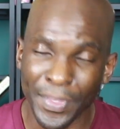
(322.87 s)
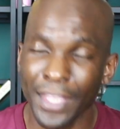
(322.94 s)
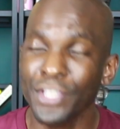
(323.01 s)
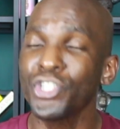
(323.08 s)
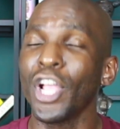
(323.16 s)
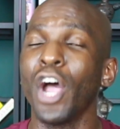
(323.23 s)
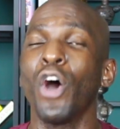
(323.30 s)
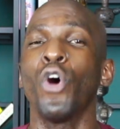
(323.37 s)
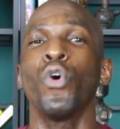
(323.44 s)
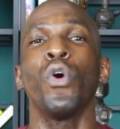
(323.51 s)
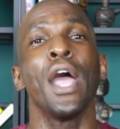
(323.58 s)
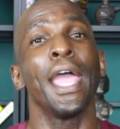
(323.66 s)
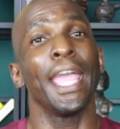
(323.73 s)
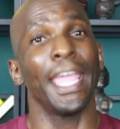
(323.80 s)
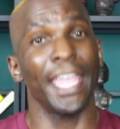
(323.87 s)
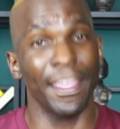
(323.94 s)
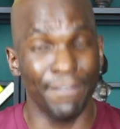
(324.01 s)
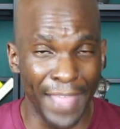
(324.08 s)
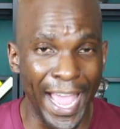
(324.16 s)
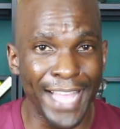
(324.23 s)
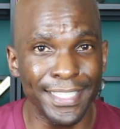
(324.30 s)
So,
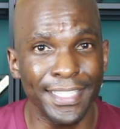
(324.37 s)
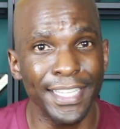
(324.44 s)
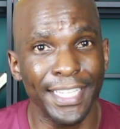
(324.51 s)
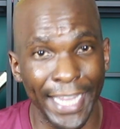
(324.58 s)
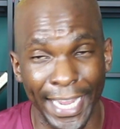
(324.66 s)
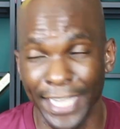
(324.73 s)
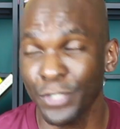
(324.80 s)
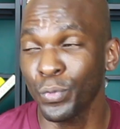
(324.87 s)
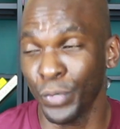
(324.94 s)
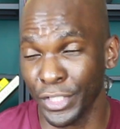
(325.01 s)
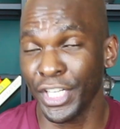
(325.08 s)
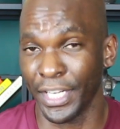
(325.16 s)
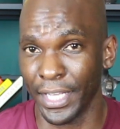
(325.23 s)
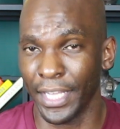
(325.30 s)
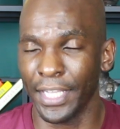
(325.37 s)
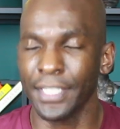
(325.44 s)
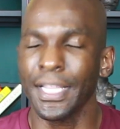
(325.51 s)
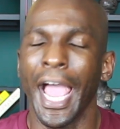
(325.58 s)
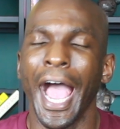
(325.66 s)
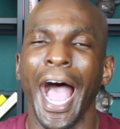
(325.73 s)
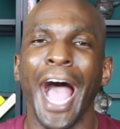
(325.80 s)
if that's the case, which it
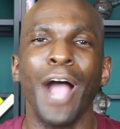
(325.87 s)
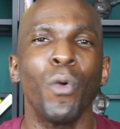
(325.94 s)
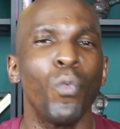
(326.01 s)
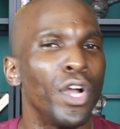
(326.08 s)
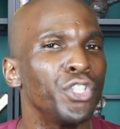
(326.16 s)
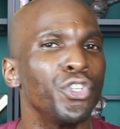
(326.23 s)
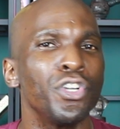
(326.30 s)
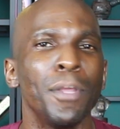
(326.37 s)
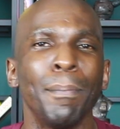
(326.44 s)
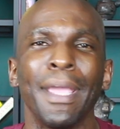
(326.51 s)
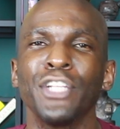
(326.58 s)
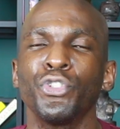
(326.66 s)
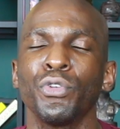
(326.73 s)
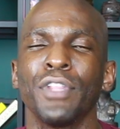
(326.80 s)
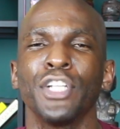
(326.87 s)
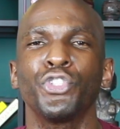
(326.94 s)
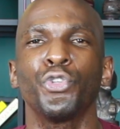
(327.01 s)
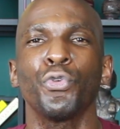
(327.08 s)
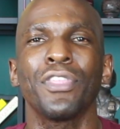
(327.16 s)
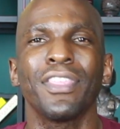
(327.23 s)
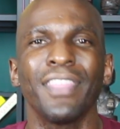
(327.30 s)
is, I want you to make sure that
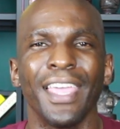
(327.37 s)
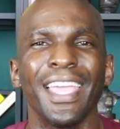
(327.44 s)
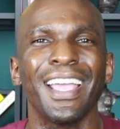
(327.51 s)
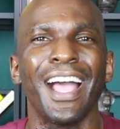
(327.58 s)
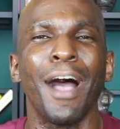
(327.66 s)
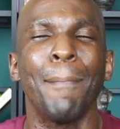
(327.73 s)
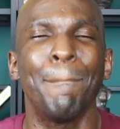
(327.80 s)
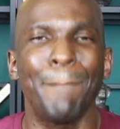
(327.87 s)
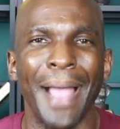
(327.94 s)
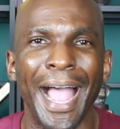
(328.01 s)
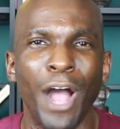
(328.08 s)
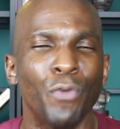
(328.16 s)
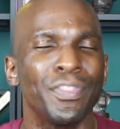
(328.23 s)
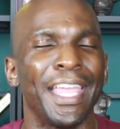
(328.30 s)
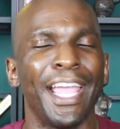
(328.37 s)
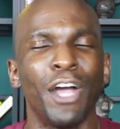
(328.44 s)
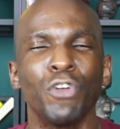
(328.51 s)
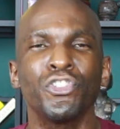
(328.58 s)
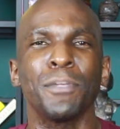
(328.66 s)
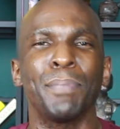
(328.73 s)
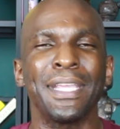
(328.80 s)
you think about the
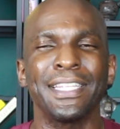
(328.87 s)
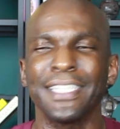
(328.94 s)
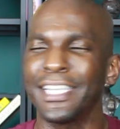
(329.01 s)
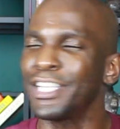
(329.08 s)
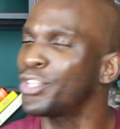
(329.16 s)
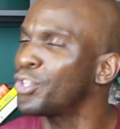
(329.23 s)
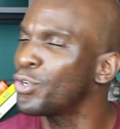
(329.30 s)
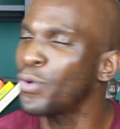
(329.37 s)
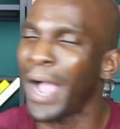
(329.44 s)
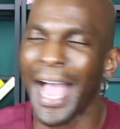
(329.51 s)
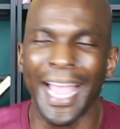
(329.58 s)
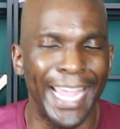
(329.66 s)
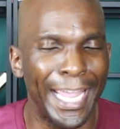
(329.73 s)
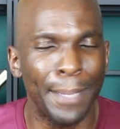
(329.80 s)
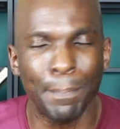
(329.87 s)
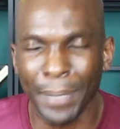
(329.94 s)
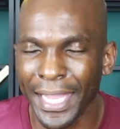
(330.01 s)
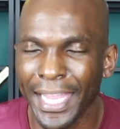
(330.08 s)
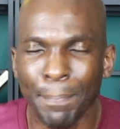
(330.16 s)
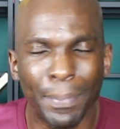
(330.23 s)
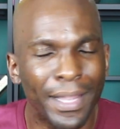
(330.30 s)

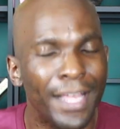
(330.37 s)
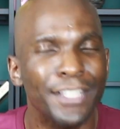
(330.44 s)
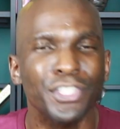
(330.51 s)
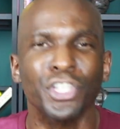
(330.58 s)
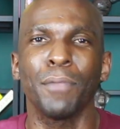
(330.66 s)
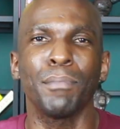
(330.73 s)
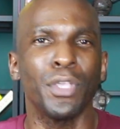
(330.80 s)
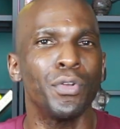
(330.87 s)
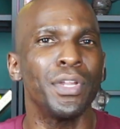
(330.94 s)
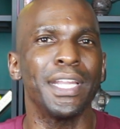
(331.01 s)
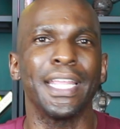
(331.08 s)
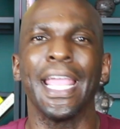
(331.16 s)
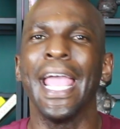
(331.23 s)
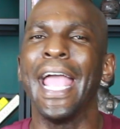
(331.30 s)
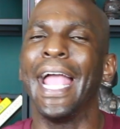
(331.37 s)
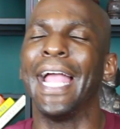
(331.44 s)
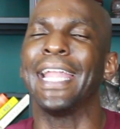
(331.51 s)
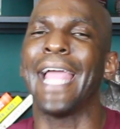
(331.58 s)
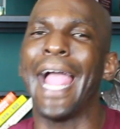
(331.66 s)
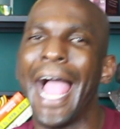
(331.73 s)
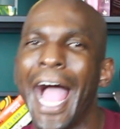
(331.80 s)
LGBTQIAP plus community
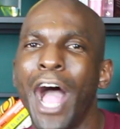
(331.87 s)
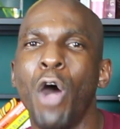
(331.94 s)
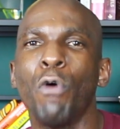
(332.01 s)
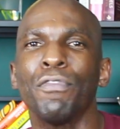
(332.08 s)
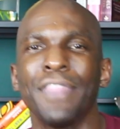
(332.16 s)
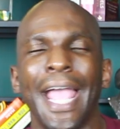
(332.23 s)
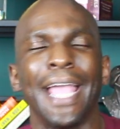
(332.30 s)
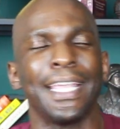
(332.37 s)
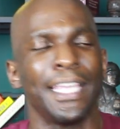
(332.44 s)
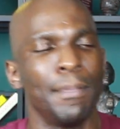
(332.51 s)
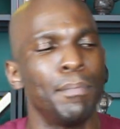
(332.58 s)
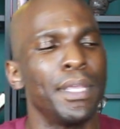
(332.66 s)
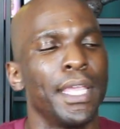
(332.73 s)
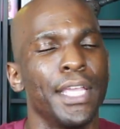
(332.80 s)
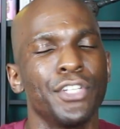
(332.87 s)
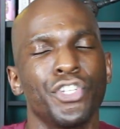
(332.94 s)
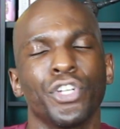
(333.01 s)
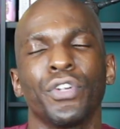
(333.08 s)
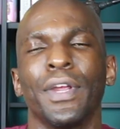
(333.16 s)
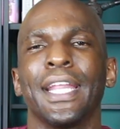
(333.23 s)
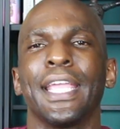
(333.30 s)
and how that can be
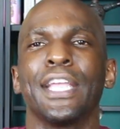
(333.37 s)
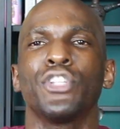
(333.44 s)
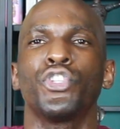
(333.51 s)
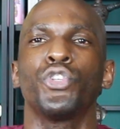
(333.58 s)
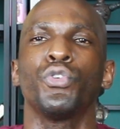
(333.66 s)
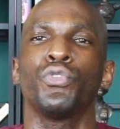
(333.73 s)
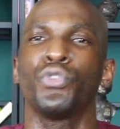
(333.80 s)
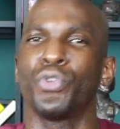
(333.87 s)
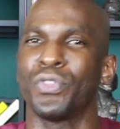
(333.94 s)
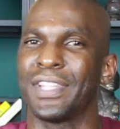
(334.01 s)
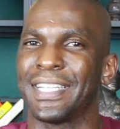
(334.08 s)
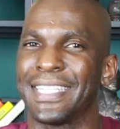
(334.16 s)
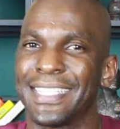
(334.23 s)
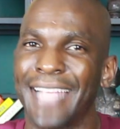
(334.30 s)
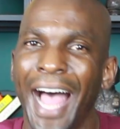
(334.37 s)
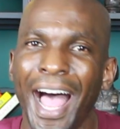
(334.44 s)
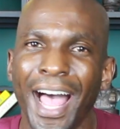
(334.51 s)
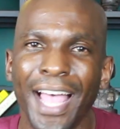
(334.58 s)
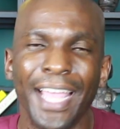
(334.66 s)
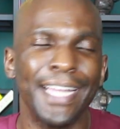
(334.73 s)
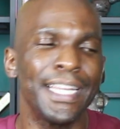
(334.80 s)
integrated into the
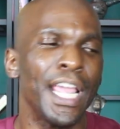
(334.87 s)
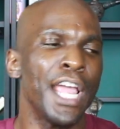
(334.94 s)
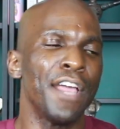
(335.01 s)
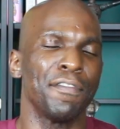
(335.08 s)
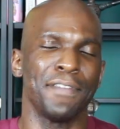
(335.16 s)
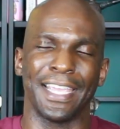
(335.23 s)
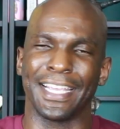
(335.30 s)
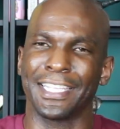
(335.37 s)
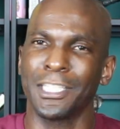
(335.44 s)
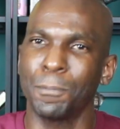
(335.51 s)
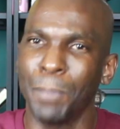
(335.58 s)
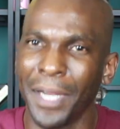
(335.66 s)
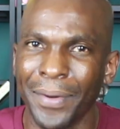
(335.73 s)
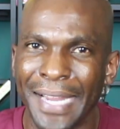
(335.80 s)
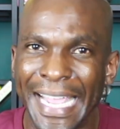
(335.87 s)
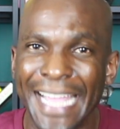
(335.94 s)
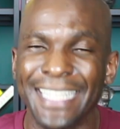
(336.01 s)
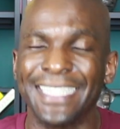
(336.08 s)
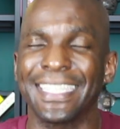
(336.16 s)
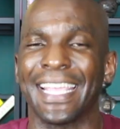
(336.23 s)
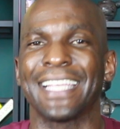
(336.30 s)
design, the
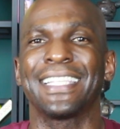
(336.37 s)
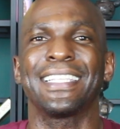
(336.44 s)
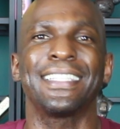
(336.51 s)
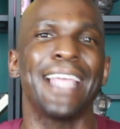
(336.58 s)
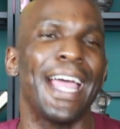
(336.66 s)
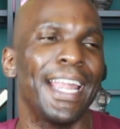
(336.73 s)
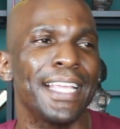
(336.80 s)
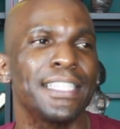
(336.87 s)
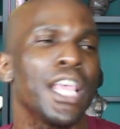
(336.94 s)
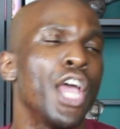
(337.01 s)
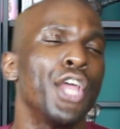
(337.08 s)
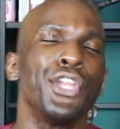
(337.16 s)
experience, the aesthetics.